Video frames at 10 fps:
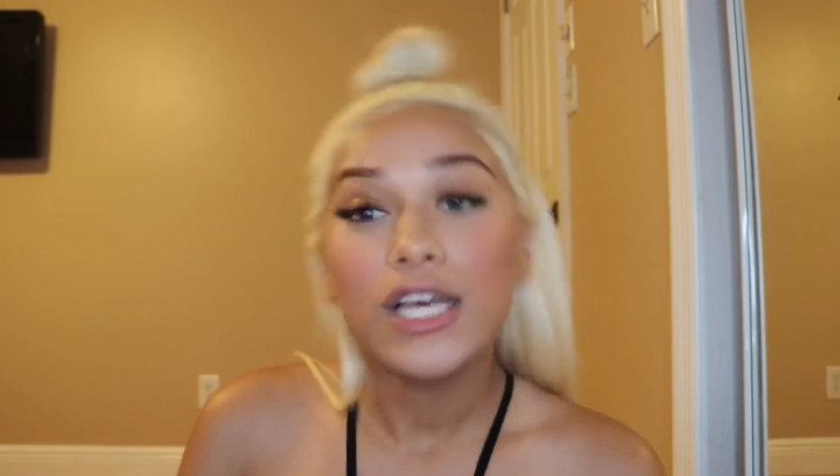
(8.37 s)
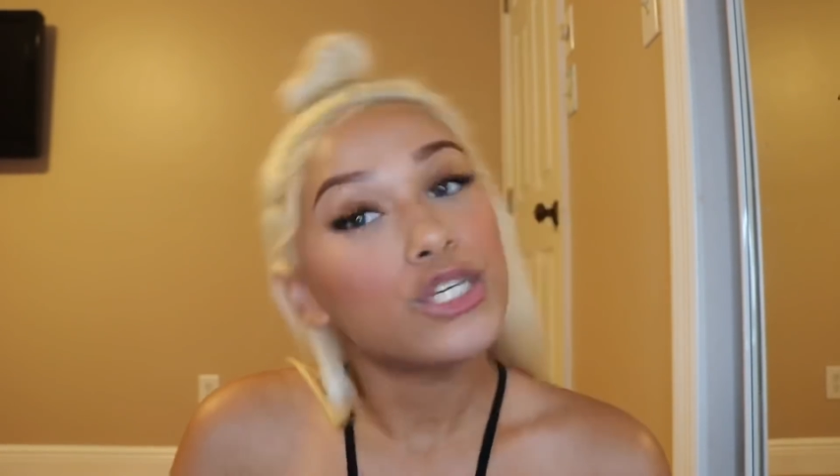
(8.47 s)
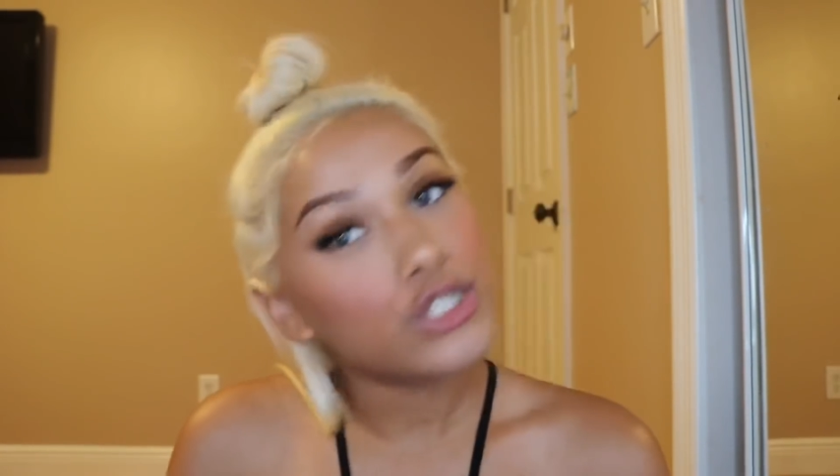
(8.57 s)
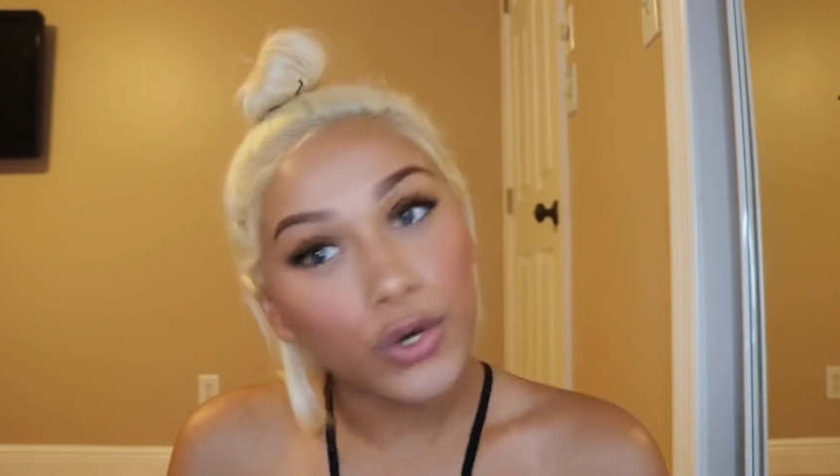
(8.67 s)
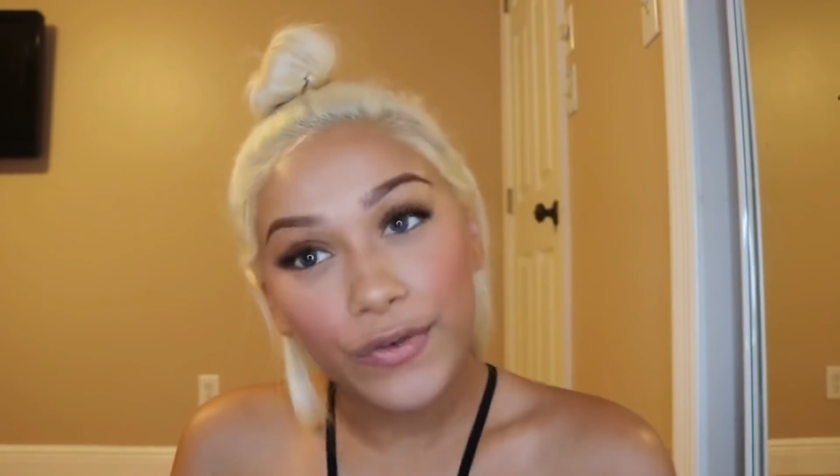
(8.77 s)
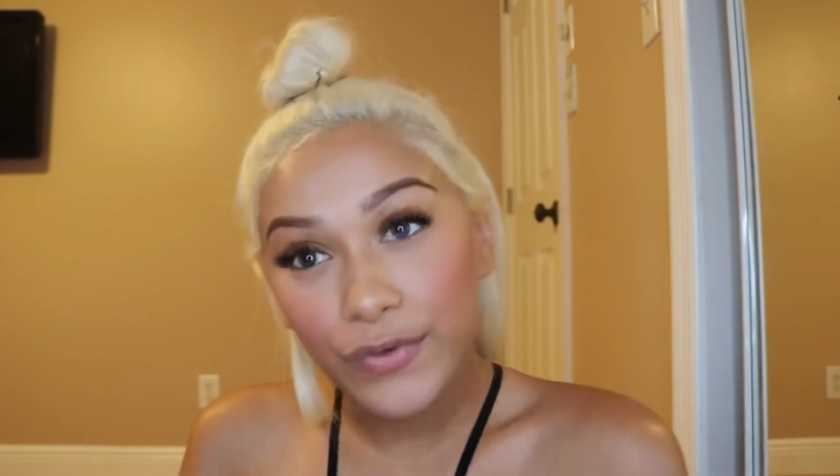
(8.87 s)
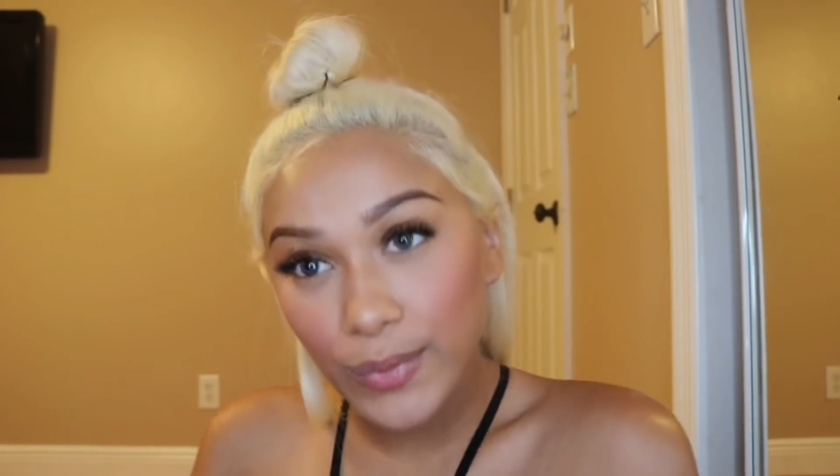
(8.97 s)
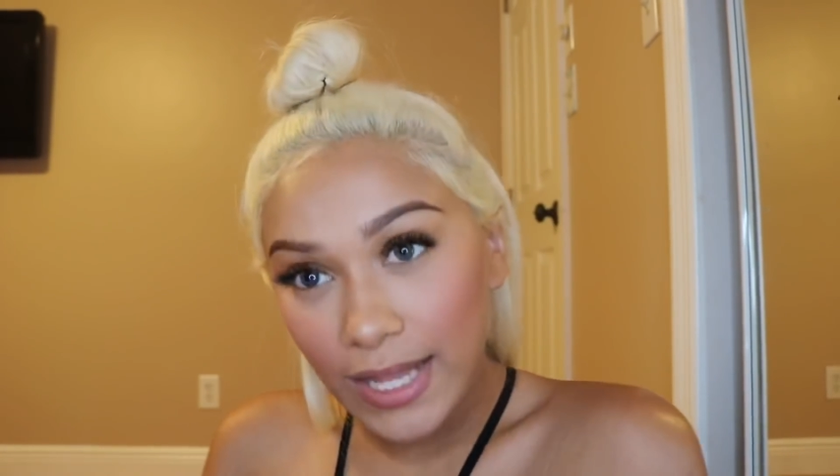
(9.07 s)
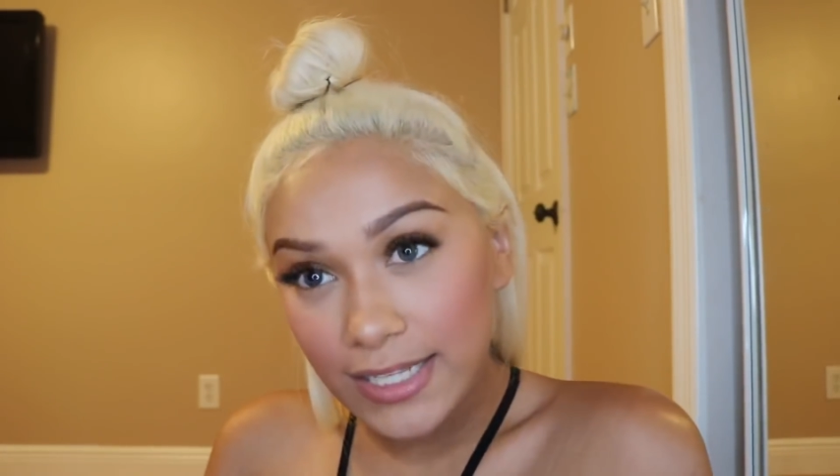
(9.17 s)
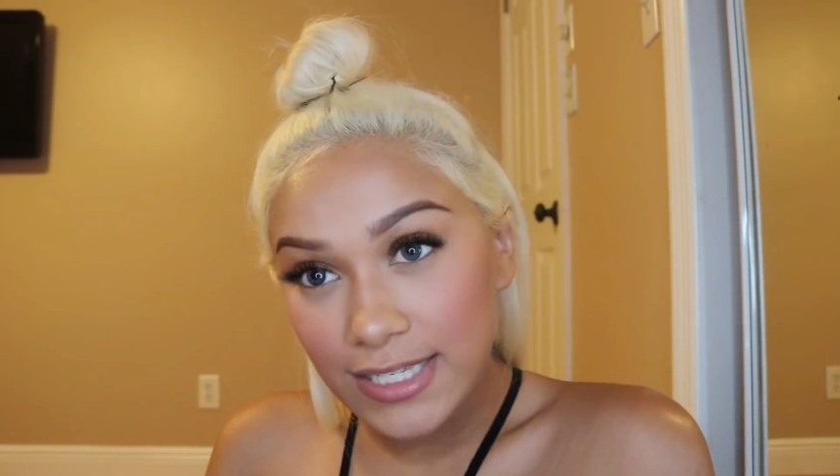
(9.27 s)
So if you would
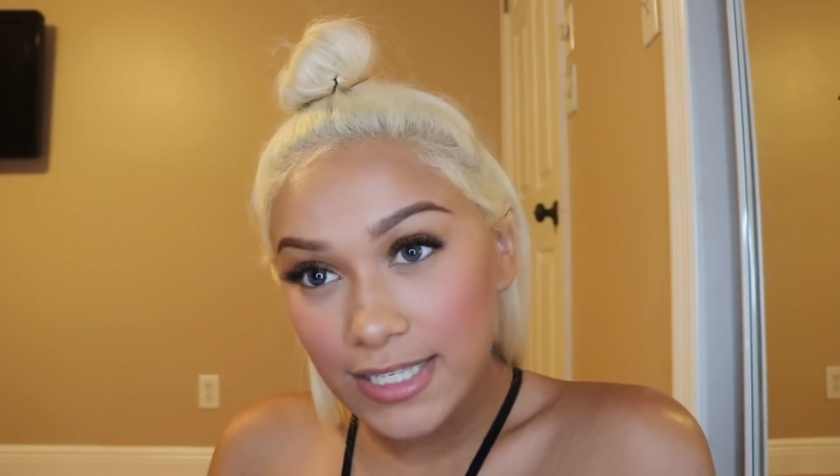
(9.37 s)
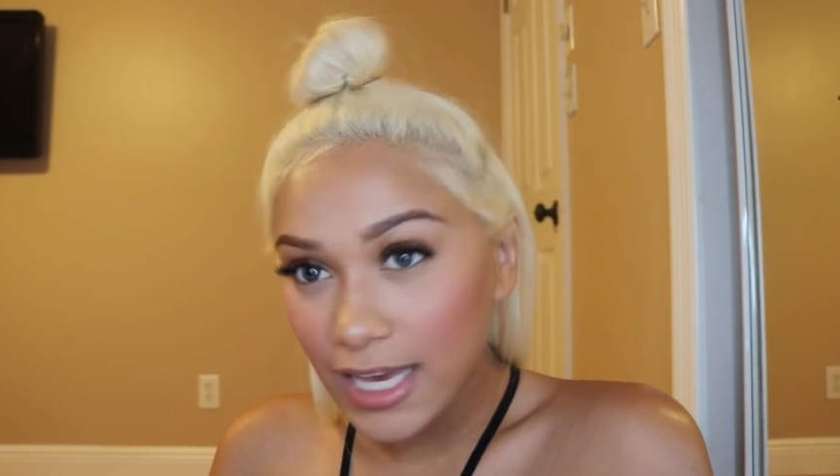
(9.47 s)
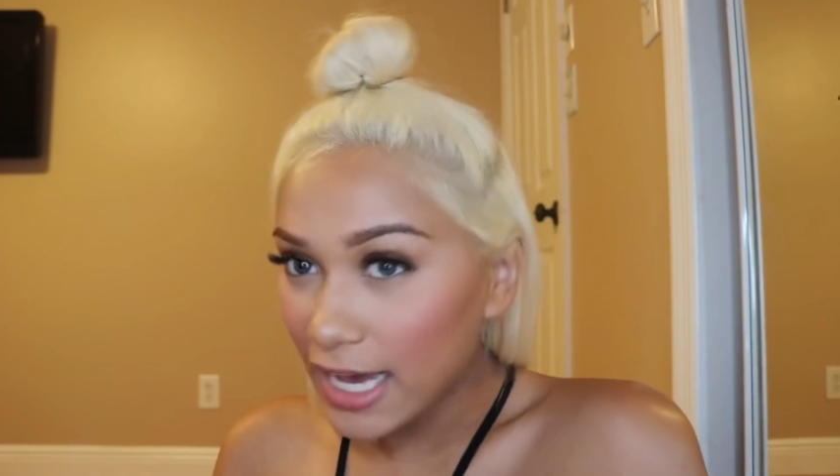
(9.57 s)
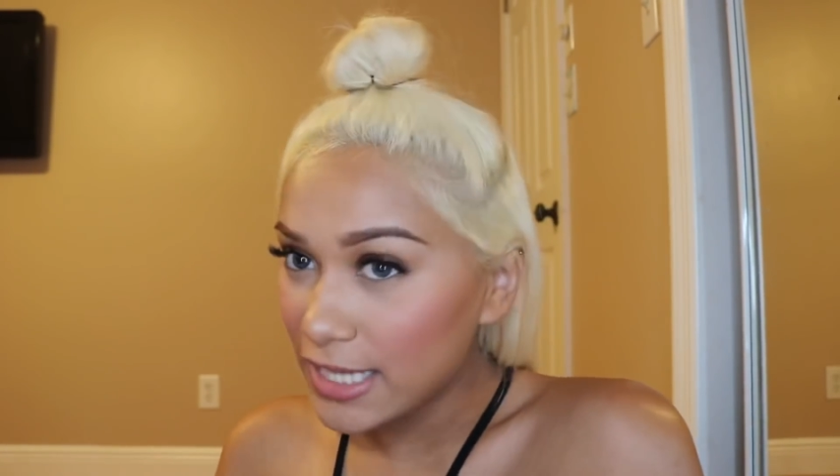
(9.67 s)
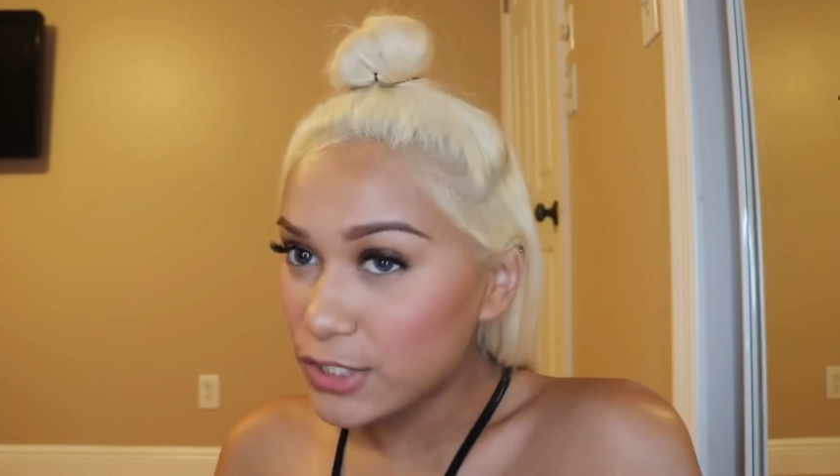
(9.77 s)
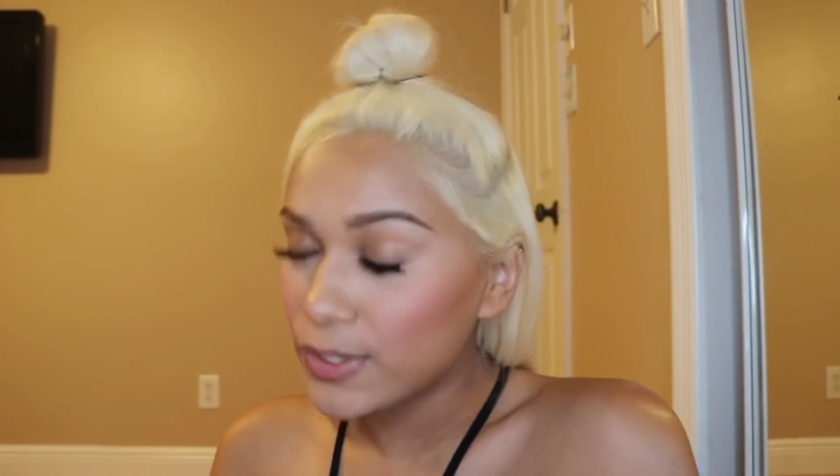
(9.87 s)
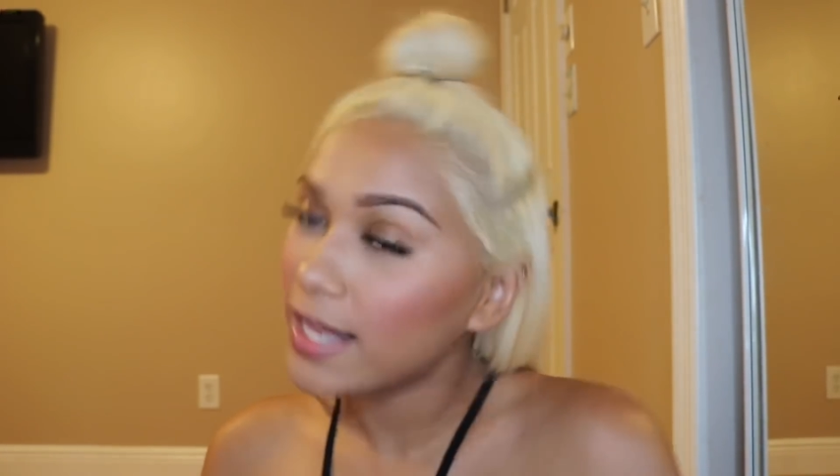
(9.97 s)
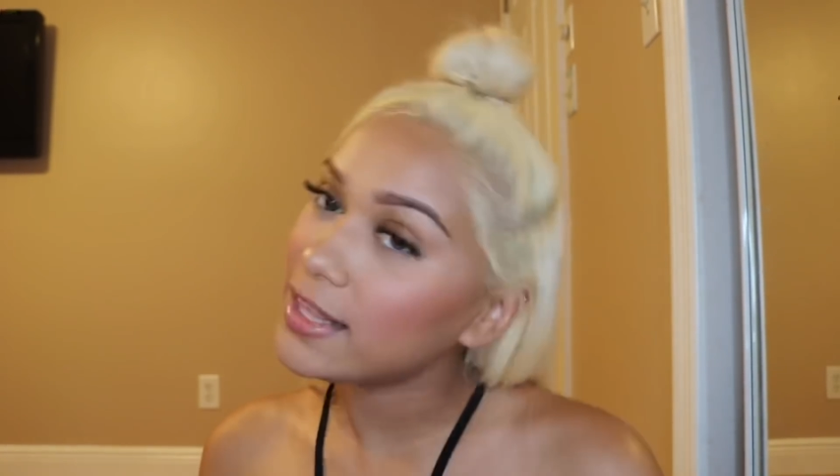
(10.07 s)
like to see how I do that,